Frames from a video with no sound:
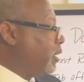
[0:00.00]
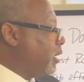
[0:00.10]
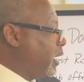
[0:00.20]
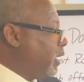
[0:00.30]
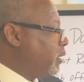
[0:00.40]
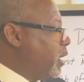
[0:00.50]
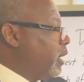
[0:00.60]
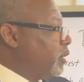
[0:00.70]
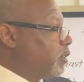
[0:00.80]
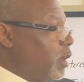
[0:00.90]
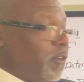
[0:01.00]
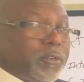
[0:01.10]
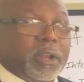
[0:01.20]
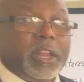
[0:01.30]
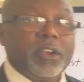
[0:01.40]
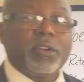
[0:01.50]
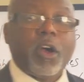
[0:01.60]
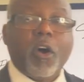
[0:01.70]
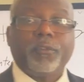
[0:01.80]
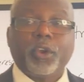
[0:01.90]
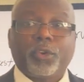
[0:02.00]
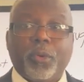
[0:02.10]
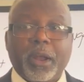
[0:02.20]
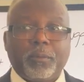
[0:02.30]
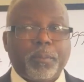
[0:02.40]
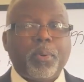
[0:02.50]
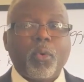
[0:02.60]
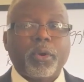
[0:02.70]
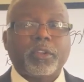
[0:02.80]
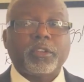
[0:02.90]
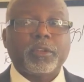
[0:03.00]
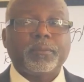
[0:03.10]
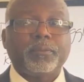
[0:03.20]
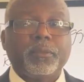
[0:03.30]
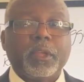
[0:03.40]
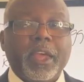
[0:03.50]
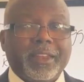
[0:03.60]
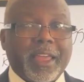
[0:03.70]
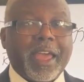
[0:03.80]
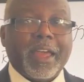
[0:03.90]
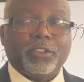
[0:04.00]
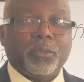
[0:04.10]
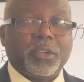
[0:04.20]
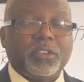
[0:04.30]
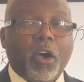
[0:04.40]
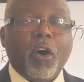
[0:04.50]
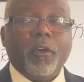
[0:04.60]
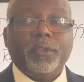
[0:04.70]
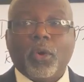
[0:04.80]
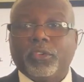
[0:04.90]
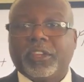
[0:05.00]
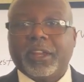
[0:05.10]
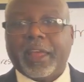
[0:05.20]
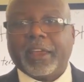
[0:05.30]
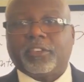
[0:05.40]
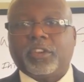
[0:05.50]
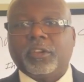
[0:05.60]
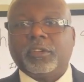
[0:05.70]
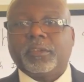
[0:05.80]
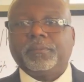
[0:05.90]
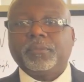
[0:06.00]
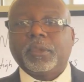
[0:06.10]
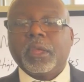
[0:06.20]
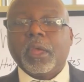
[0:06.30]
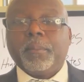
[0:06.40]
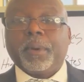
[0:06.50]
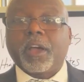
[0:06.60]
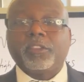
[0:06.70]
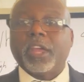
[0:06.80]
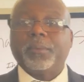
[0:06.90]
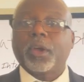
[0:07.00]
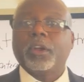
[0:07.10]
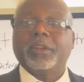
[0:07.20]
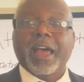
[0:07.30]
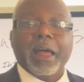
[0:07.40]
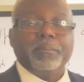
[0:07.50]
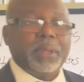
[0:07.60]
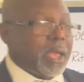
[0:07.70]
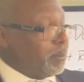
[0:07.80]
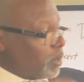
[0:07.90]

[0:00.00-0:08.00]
get stuff cleared off their credit reports. They had to resolve those collections because they were going to not be able to